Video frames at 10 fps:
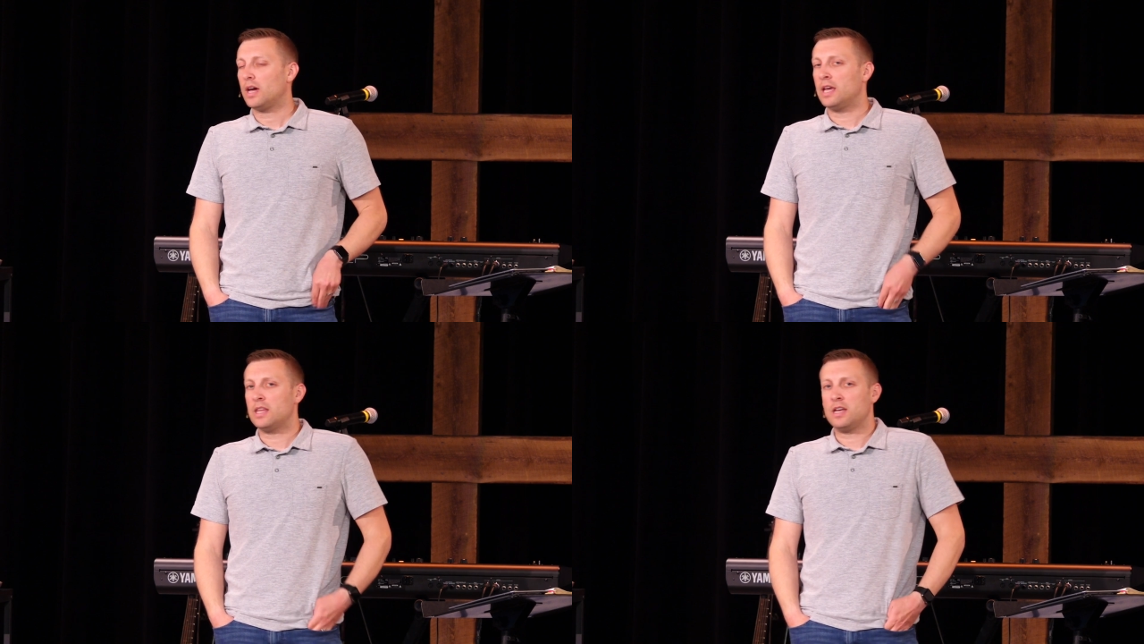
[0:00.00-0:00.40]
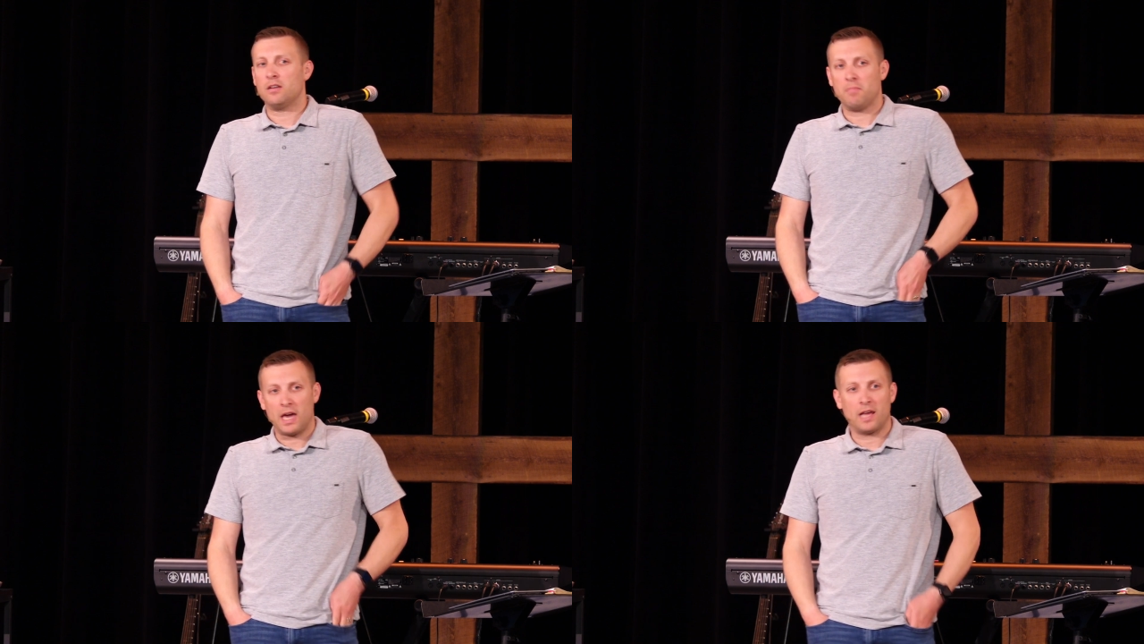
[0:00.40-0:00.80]
And they
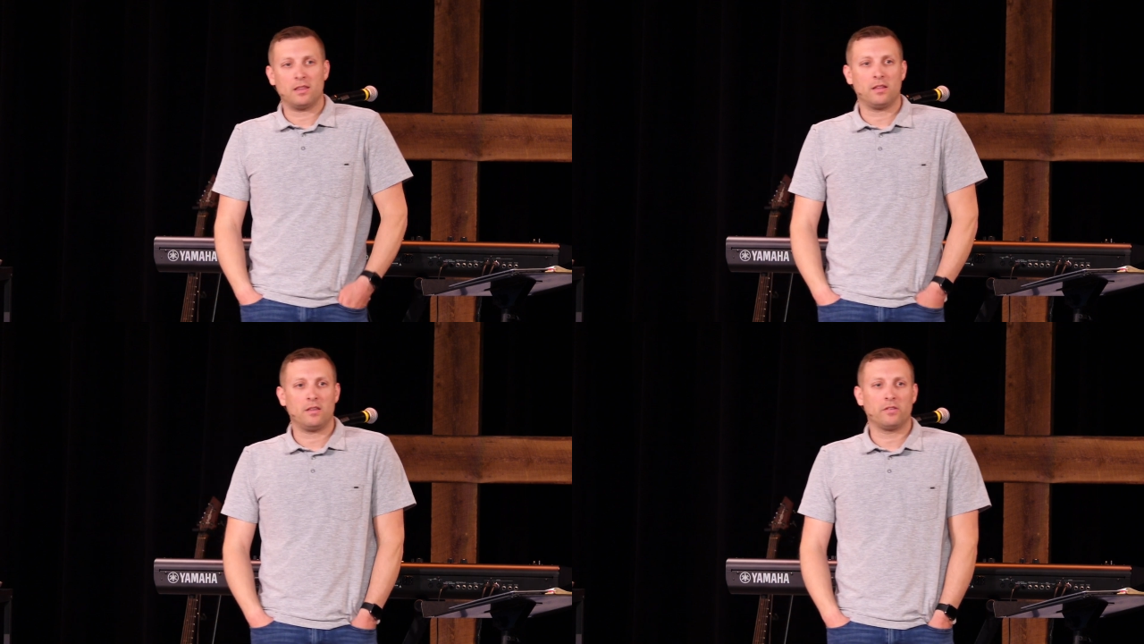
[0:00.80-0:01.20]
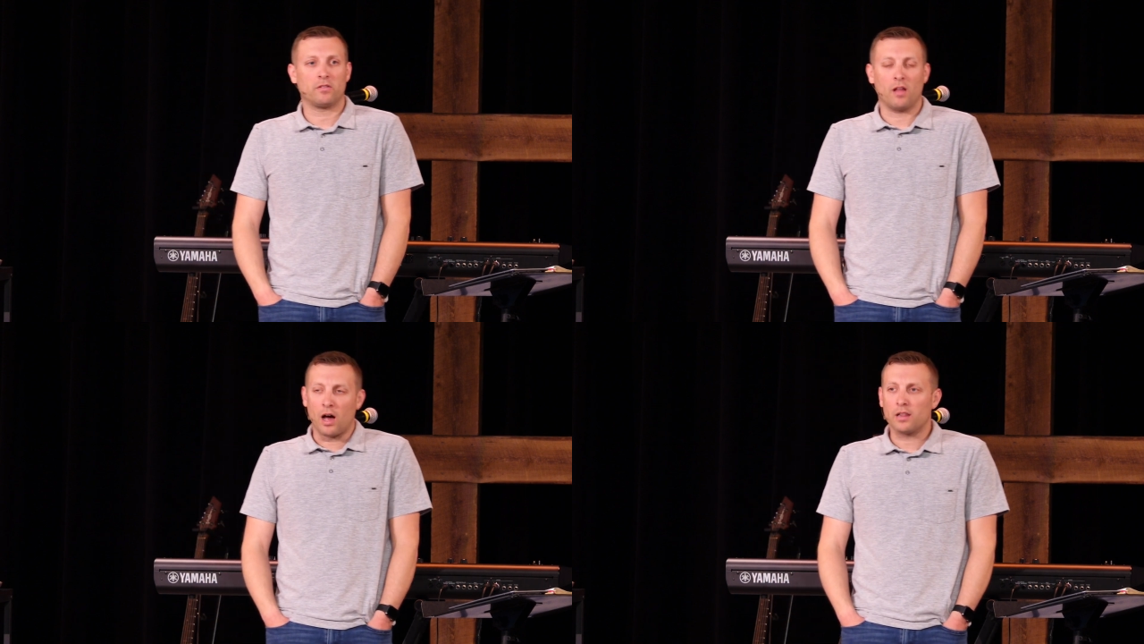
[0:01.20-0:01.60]
demand that this
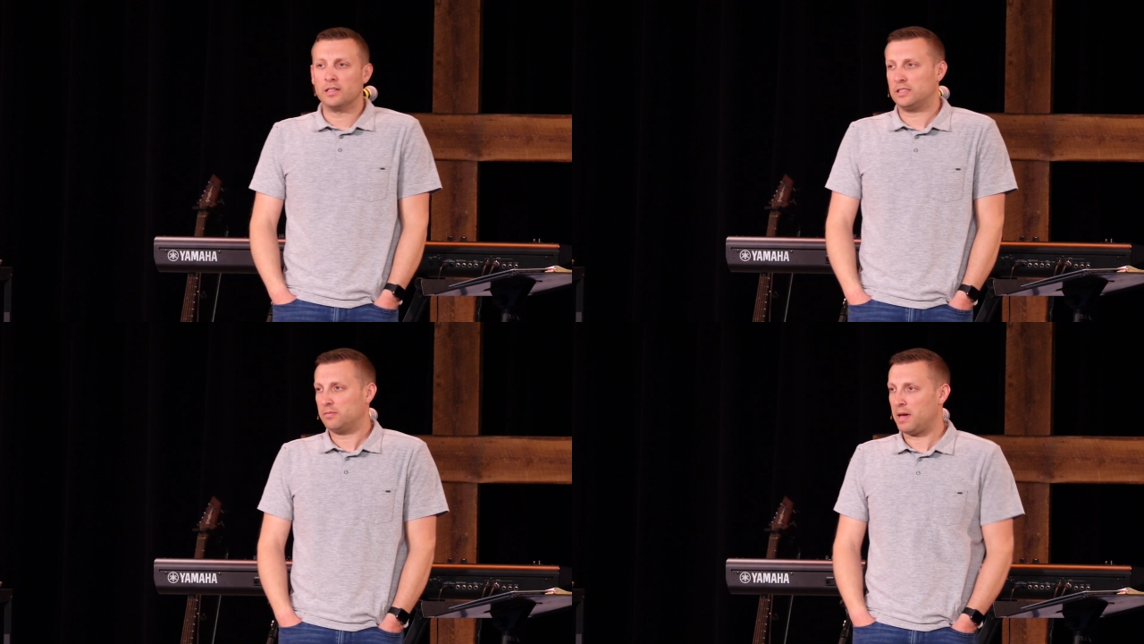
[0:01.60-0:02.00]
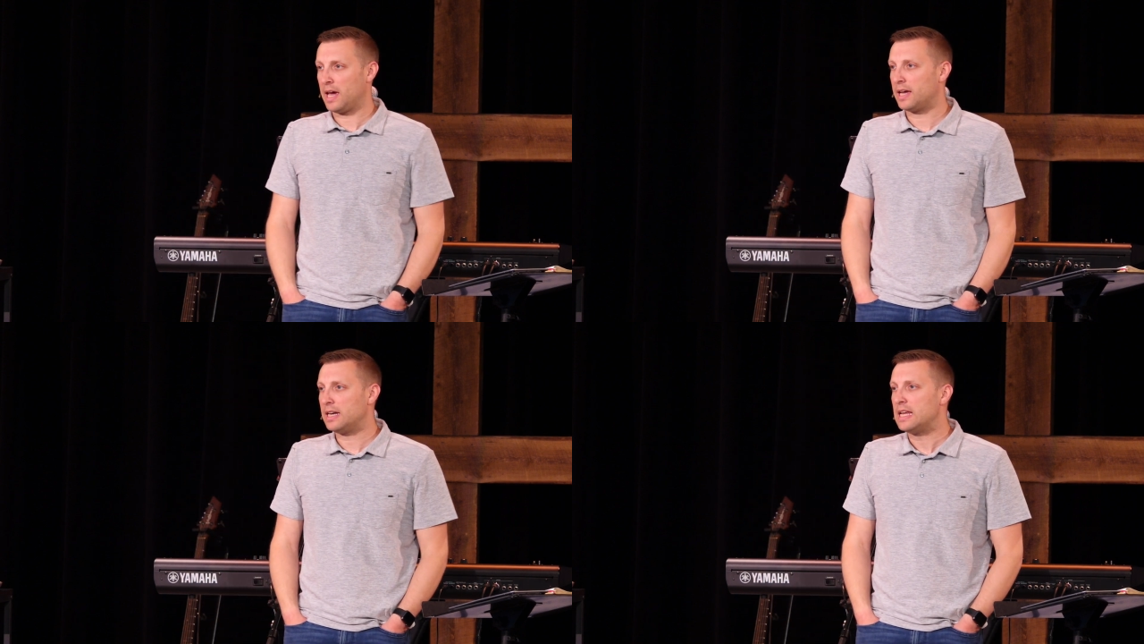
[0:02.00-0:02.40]
lawless
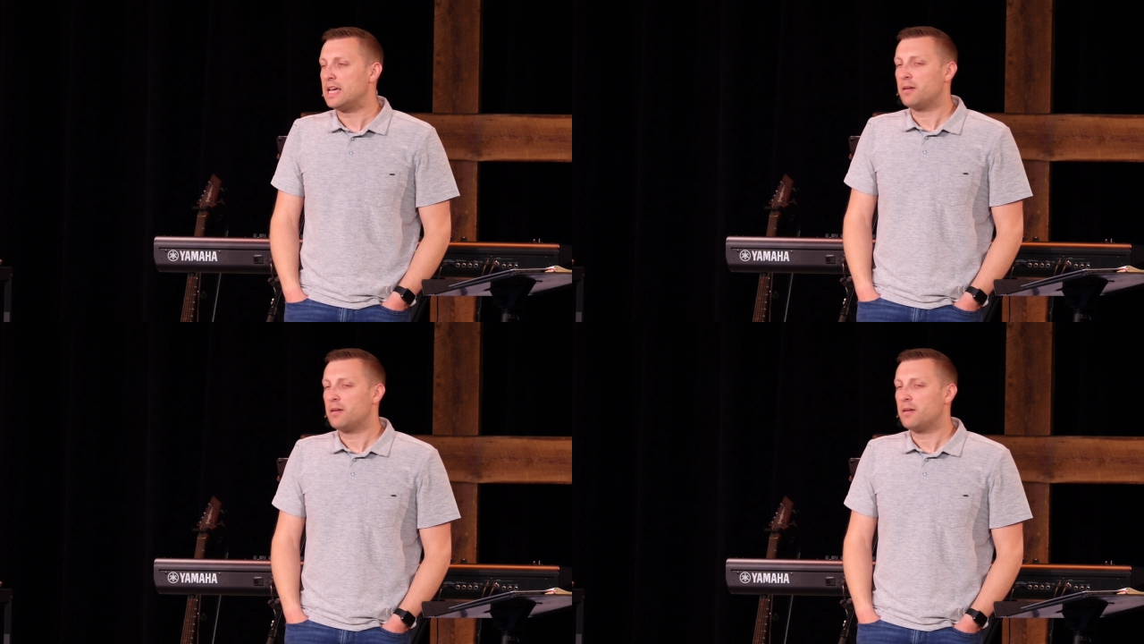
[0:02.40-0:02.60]
man